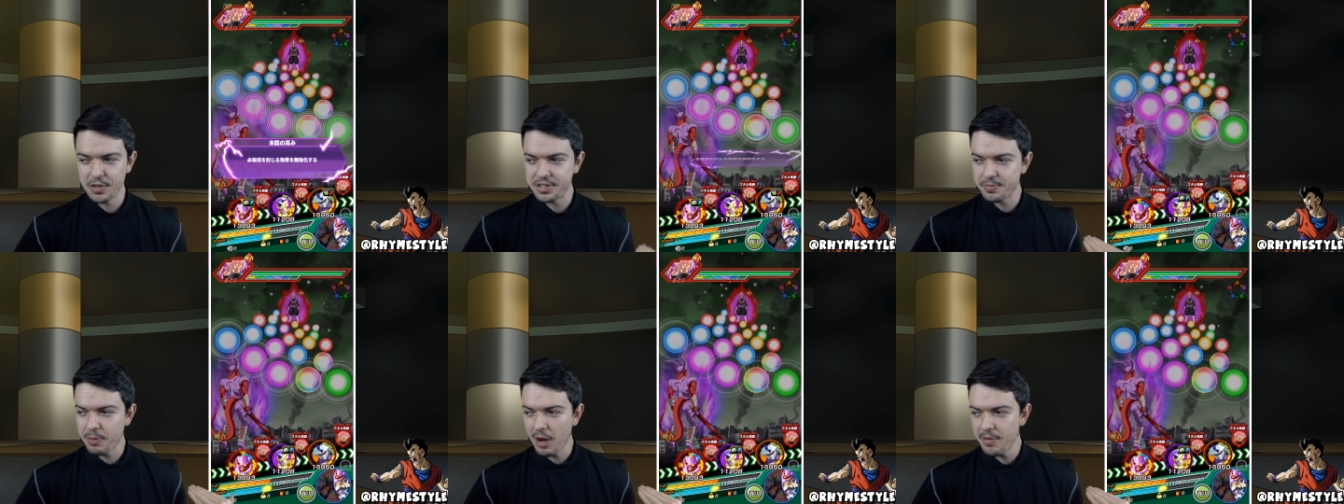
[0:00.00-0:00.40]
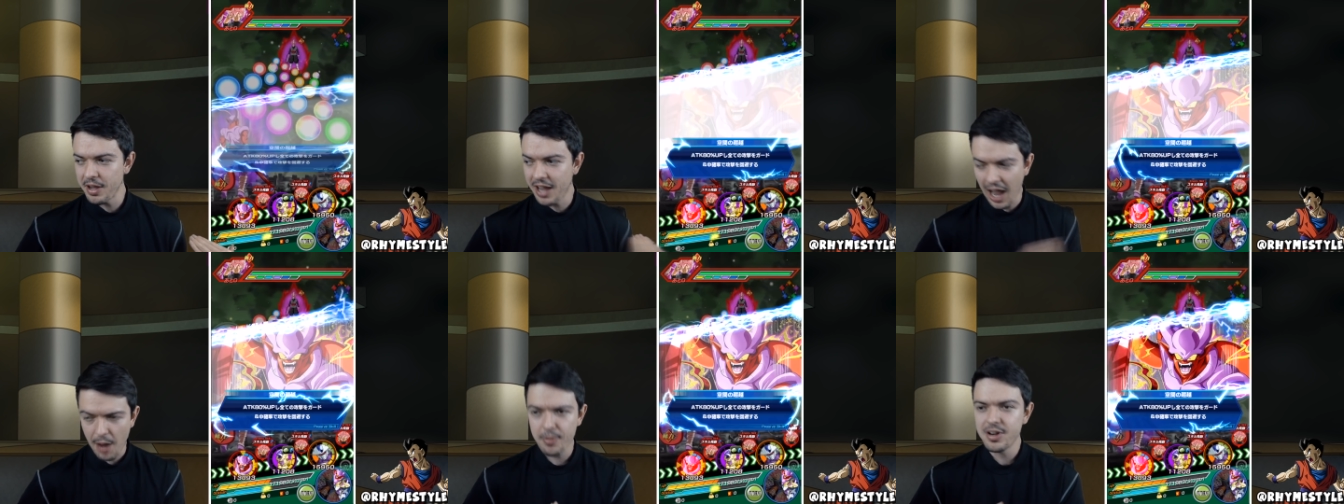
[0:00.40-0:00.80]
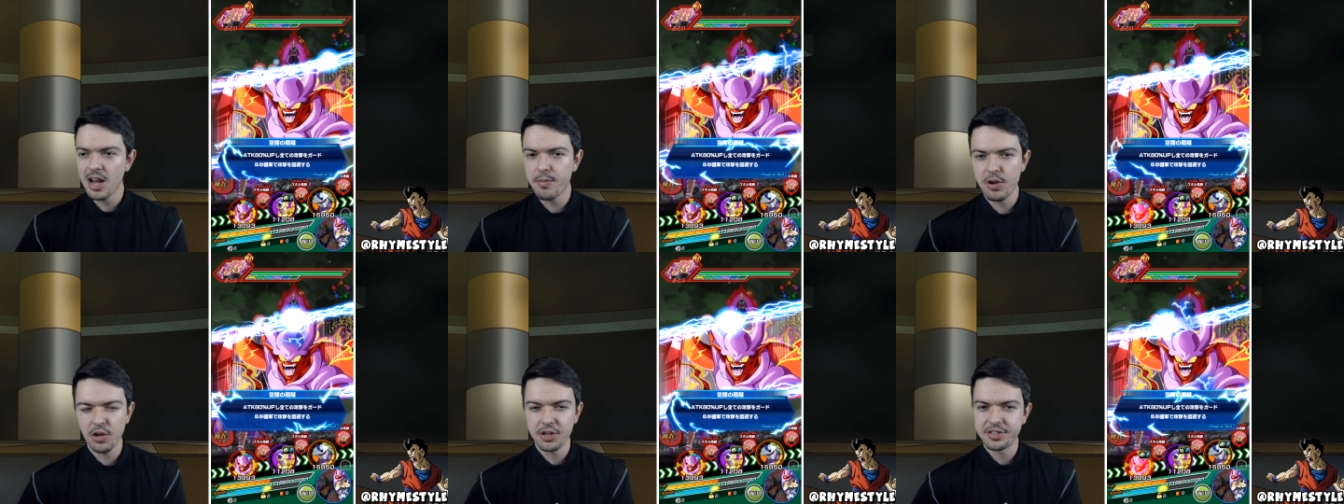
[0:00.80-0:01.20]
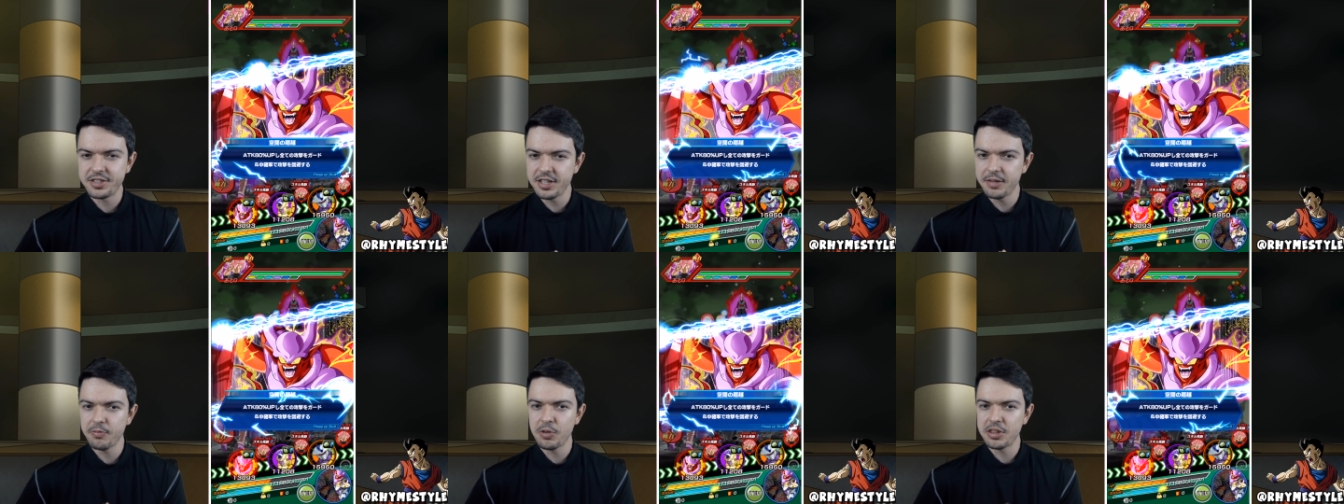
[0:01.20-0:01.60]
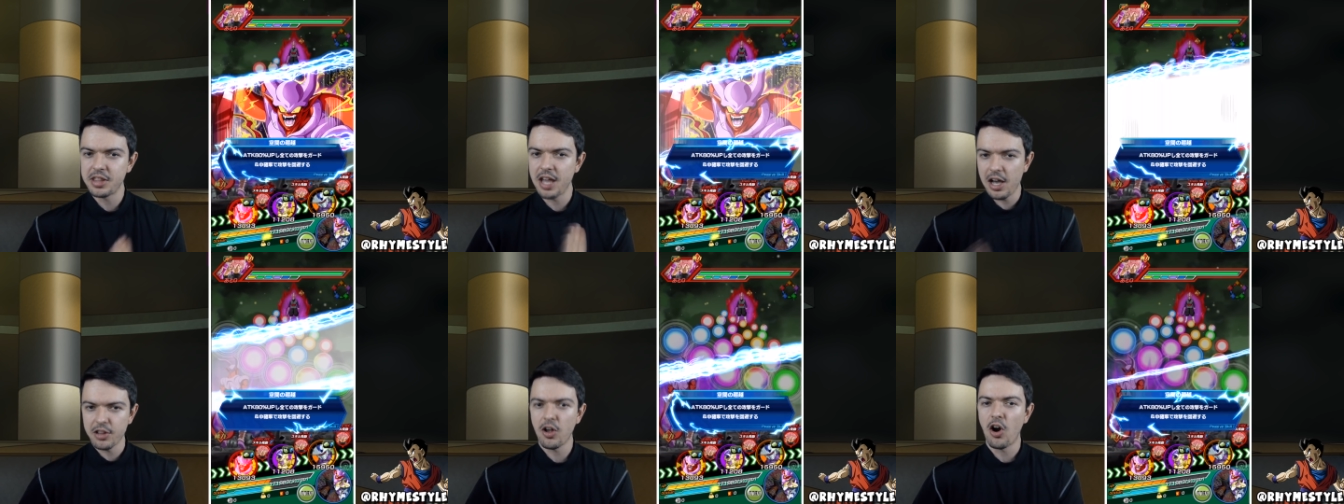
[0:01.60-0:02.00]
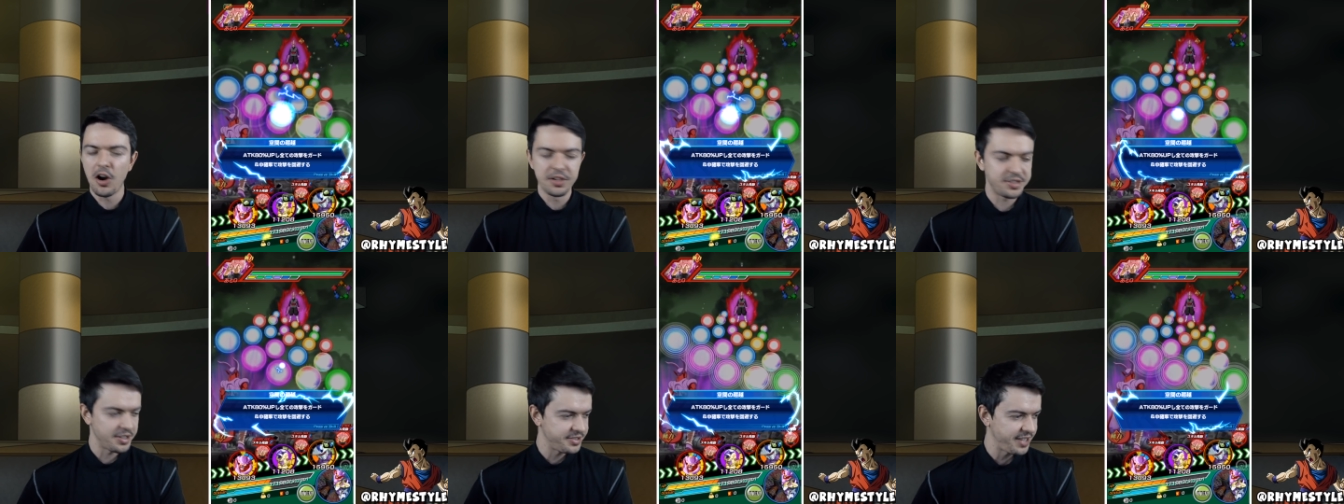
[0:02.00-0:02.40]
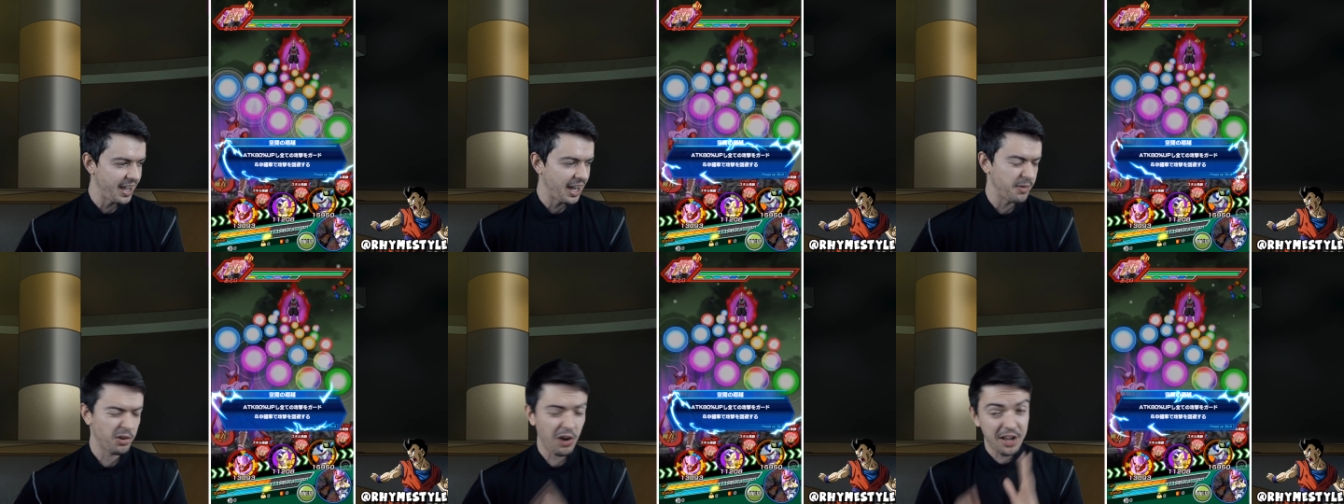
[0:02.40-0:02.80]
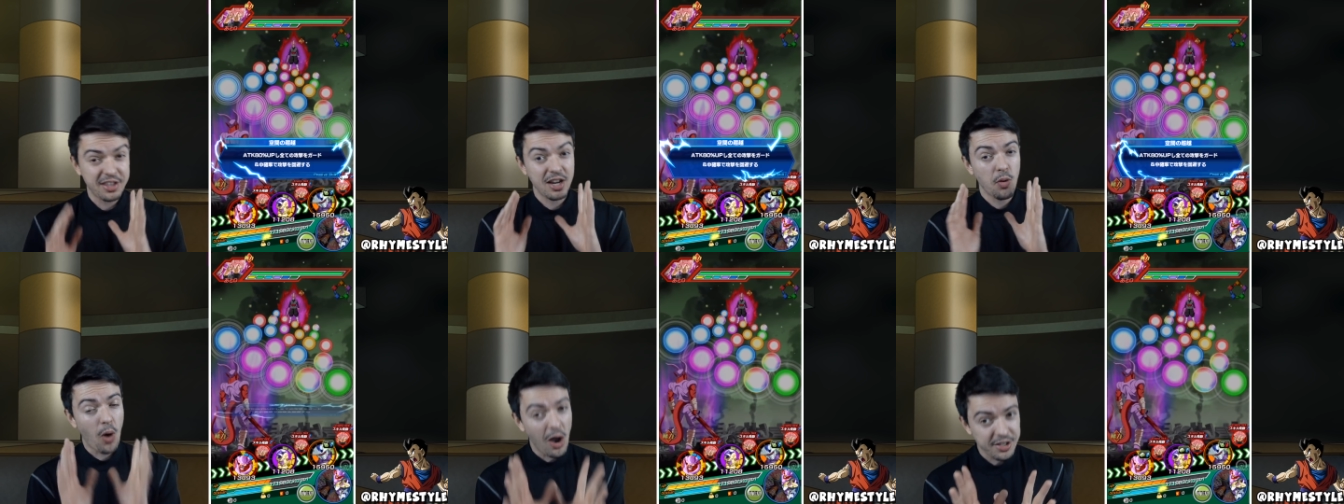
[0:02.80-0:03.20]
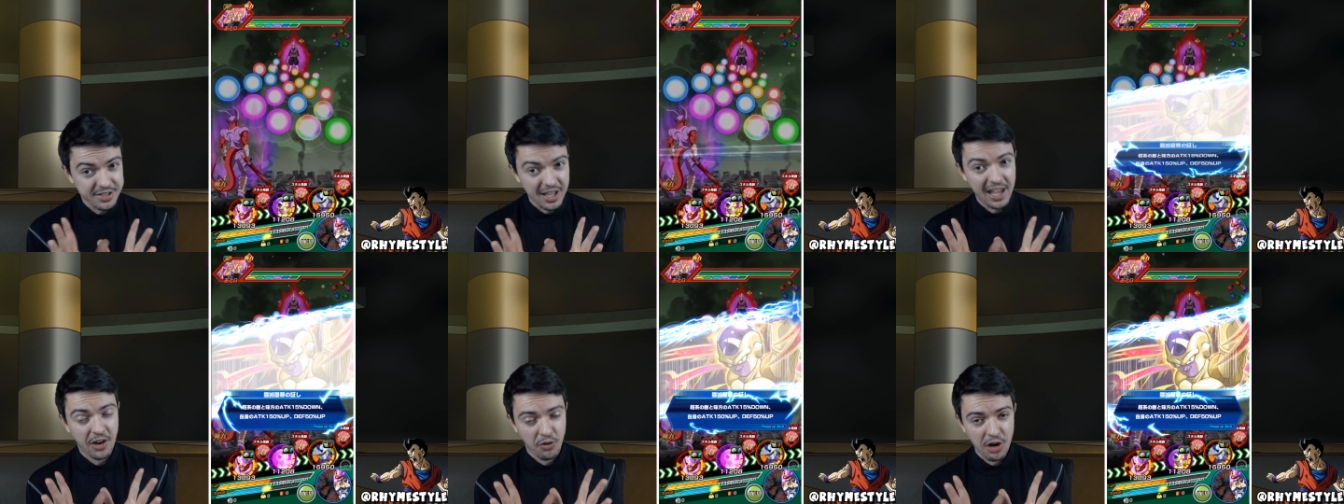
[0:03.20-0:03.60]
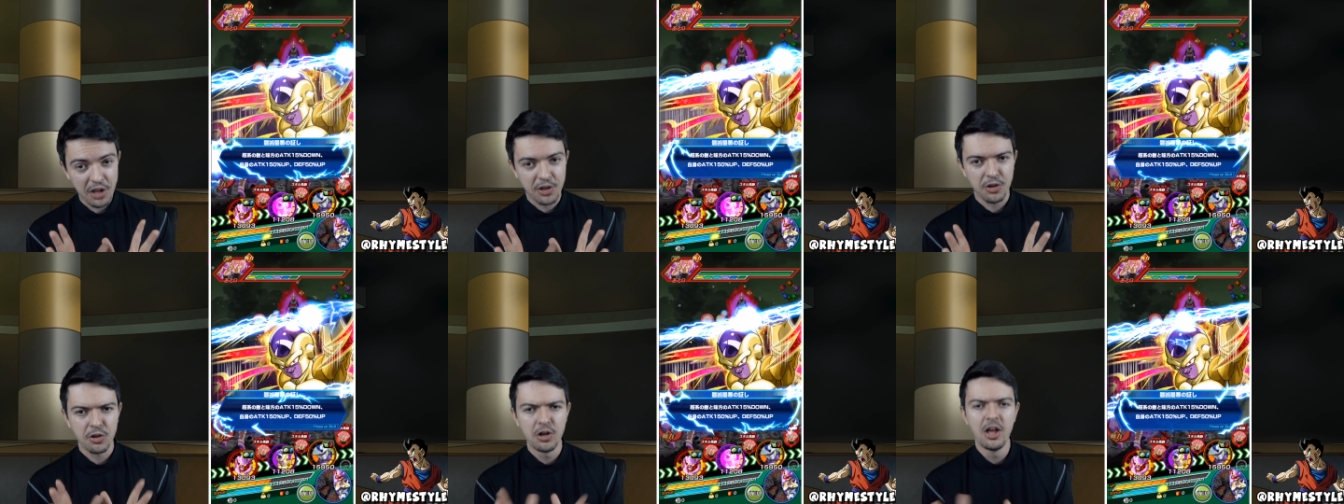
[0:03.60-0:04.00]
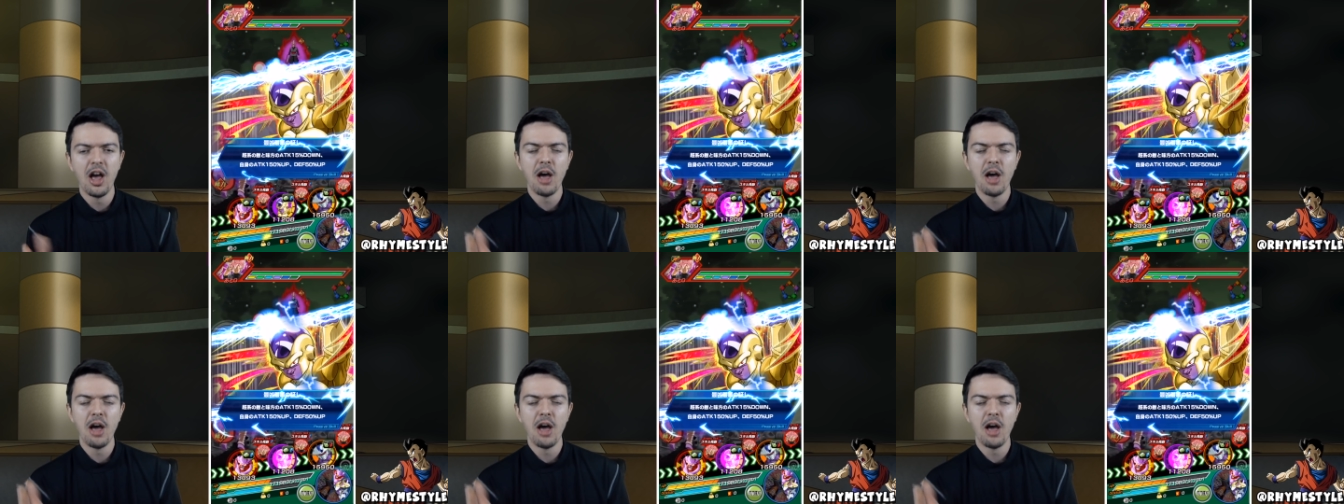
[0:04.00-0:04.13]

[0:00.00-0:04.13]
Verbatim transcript: which is probably a common number you're going to see with the LRs in a second. Granted, it was a critical,